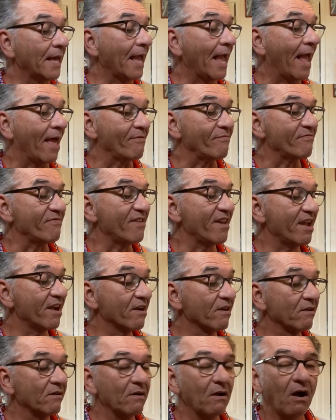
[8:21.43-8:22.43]
And
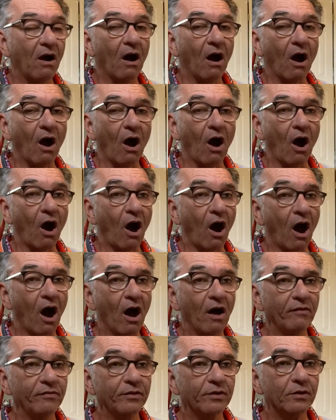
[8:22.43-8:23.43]
there,
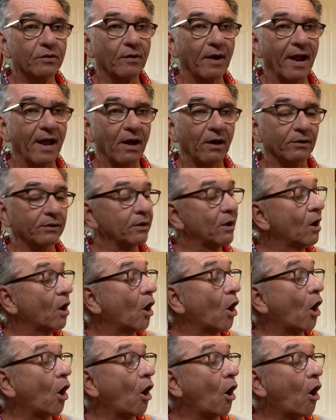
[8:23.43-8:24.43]
on the ground,
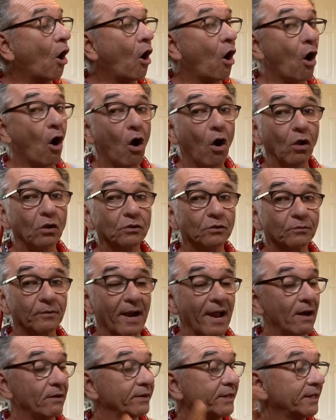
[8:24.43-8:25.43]
all
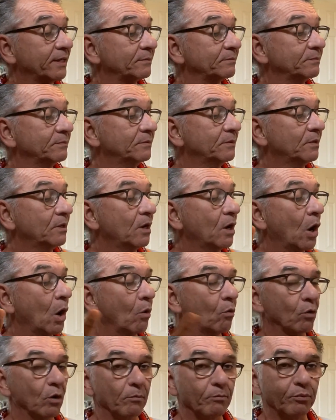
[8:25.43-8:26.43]
around him,
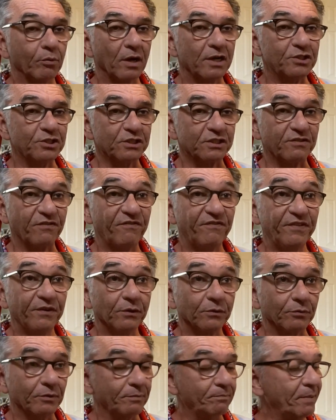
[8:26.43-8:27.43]
were brushes
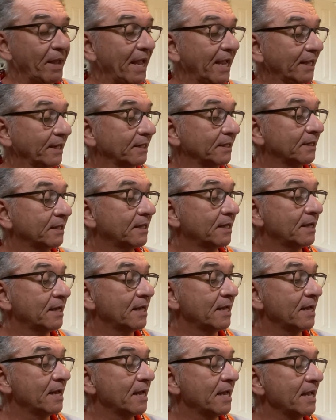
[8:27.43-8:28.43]
filled with paint,
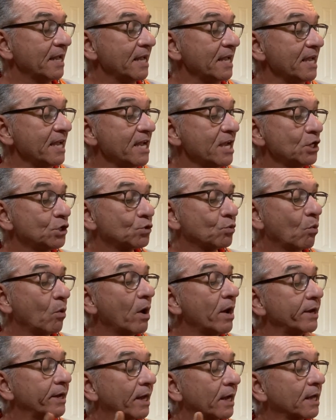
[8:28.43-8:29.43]
each
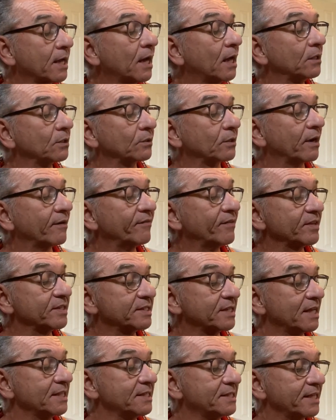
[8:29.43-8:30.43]
one a color of the
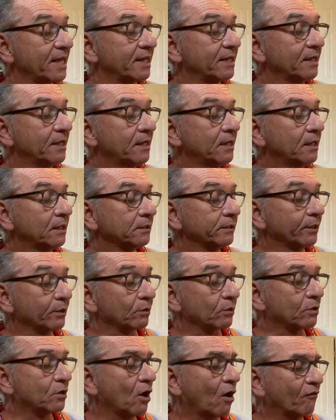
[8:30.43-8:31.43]
sunset.
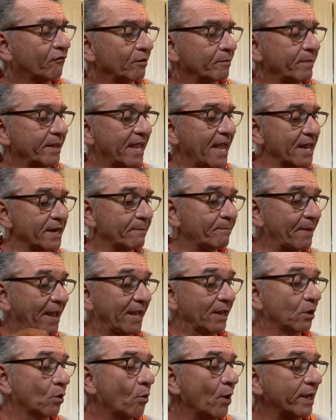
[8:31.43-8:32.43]
Little Gopher began to
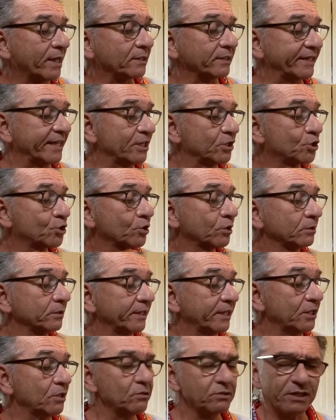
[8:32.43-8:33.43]
paint quickly and surely,
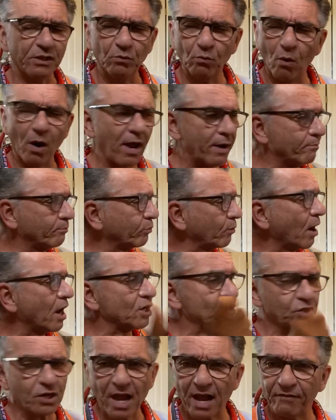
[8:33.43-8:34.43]
using one
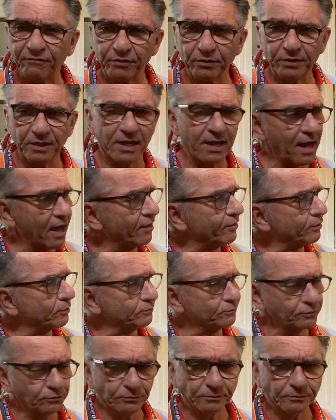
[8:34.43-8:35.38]
brush after the other.